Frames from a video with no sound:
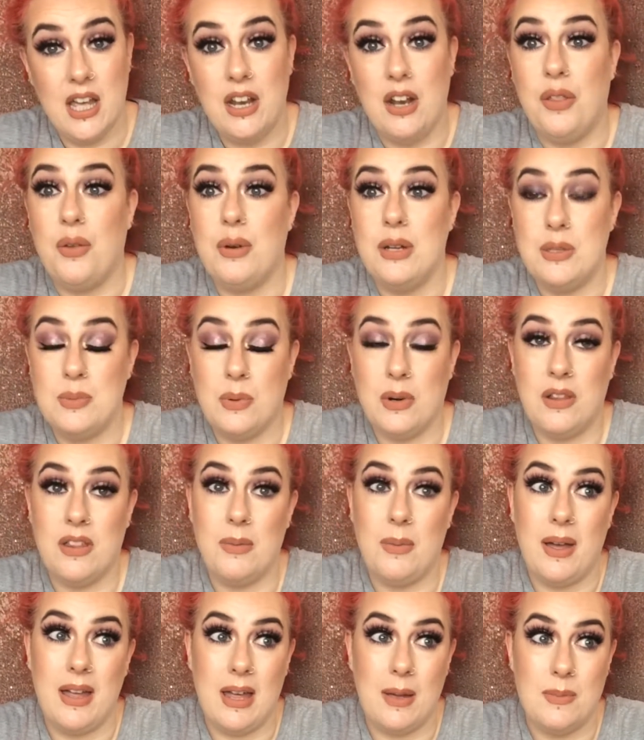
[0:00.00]
Now there is one of
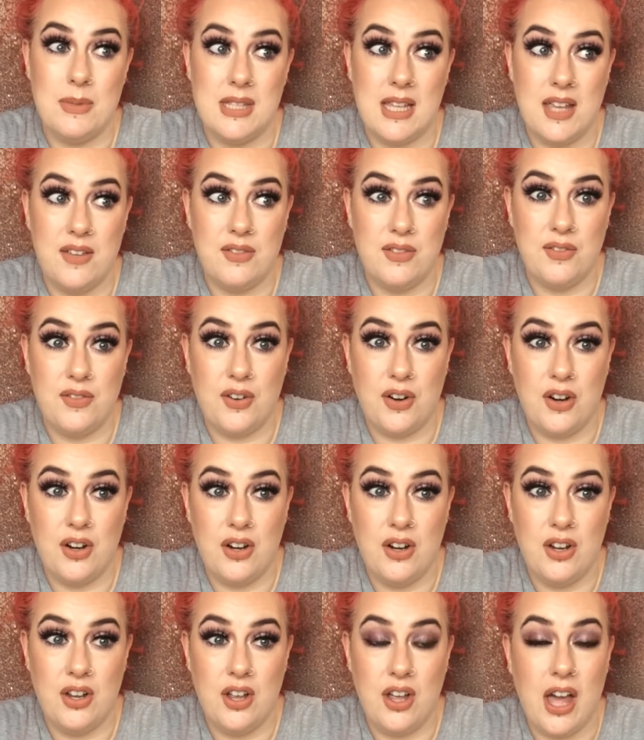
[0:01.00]
them I am saving for,
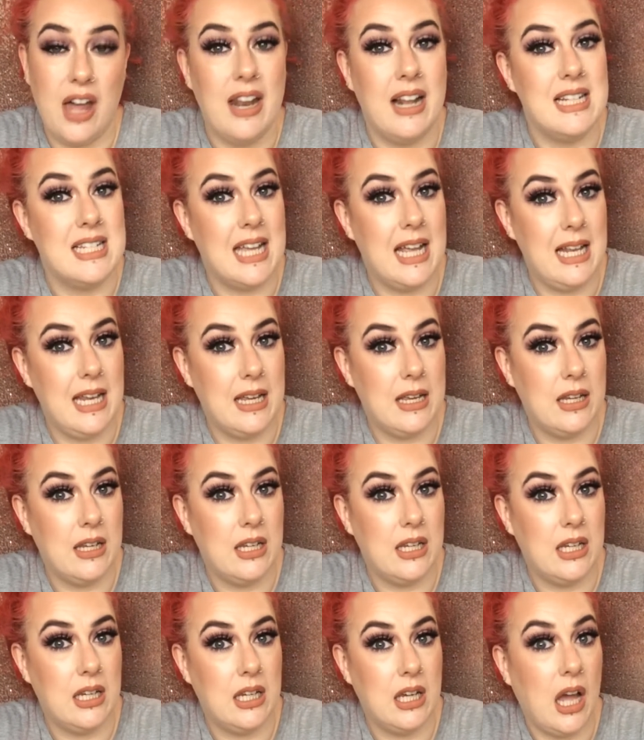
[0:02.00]
and I'll tell you
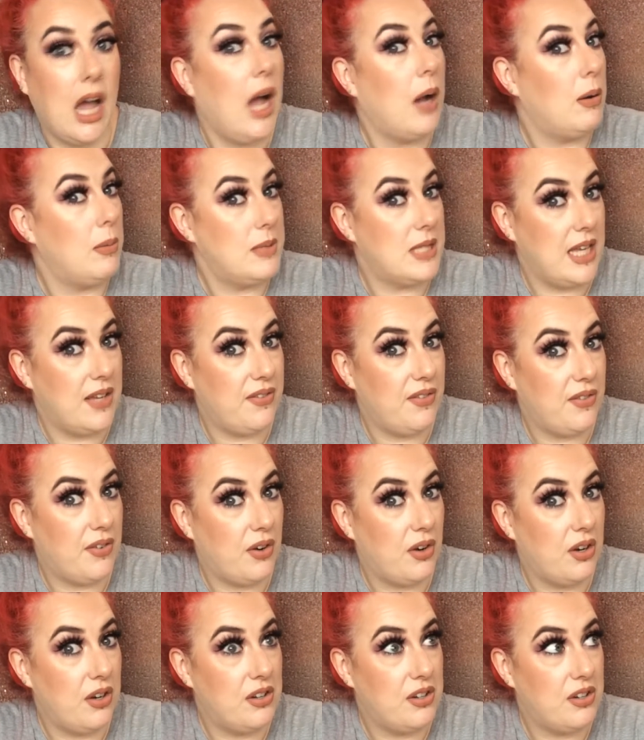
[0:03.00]
how I'm saving
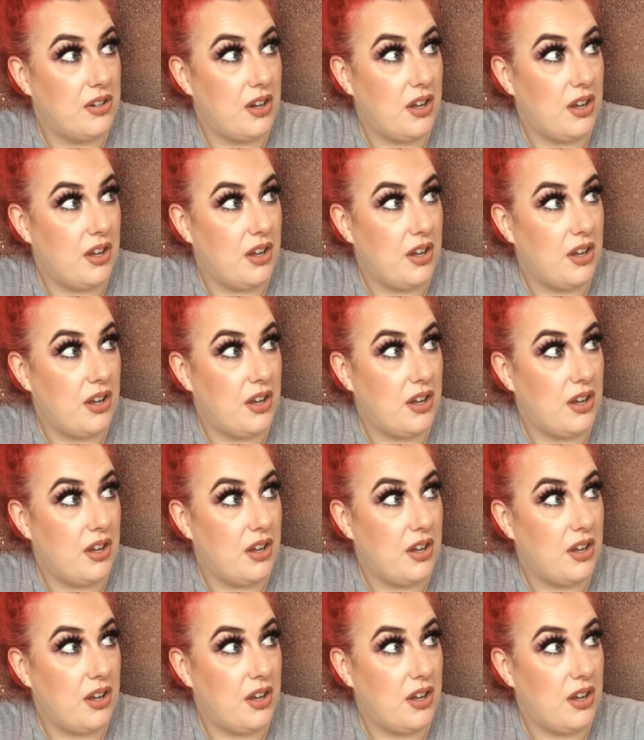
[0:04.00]
for it,